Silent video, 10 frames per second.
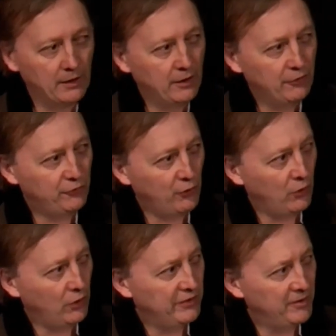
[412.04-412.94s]

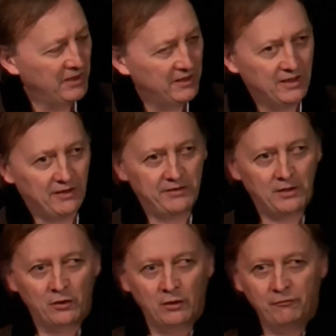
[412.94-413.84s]
So Dimitri
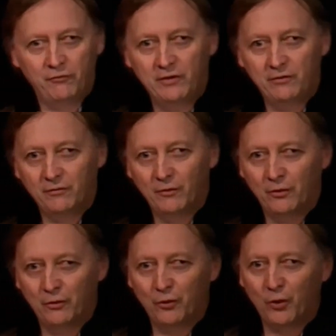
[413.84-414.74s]
Kirsanoff is
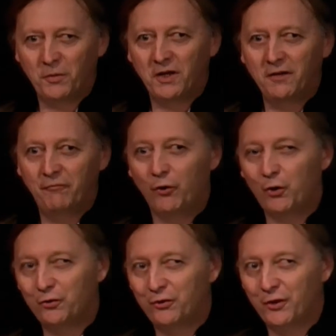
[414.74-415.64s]
completely
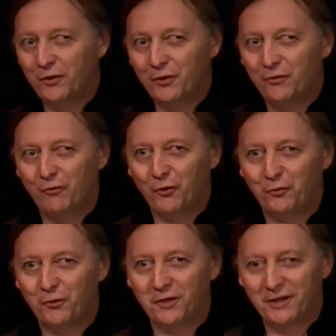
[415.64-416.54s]
forgotten,
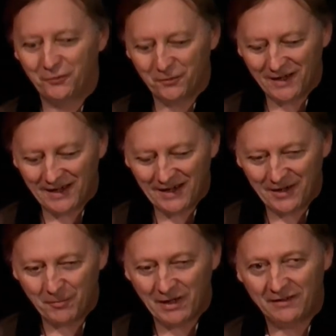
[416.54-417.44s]
unfortunately, today,
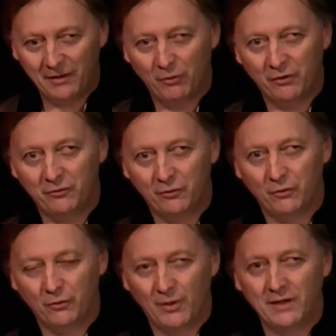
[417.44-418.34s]
but he was
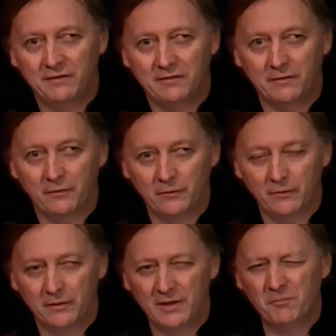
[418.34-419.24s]
quite
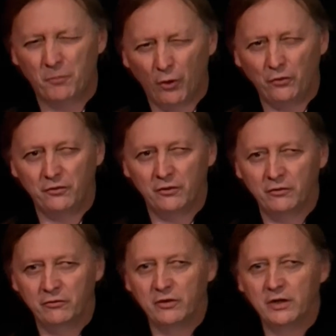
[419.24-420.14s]

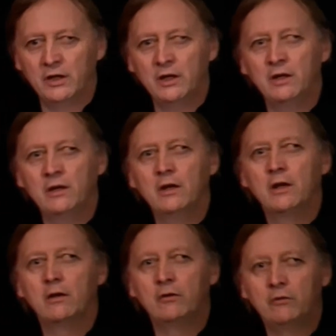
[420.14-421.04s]
important in
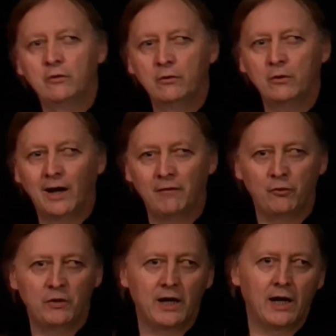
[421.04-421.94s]
the
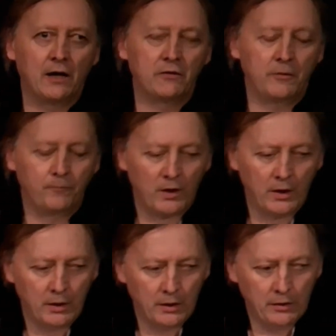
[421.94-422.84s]
avant-garde,
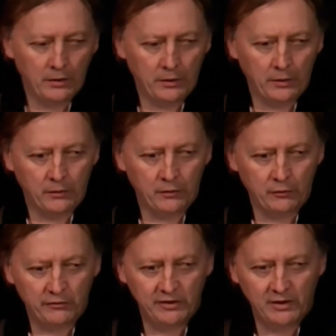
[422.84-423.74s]
the
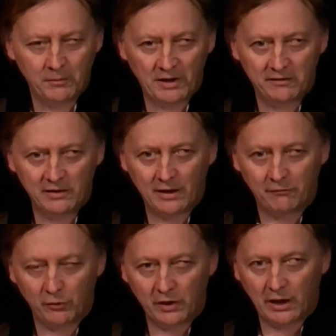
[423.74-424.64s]
cinematic
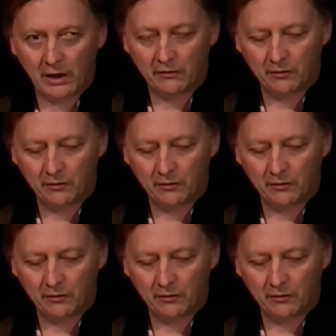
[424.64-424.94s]
avant-garde.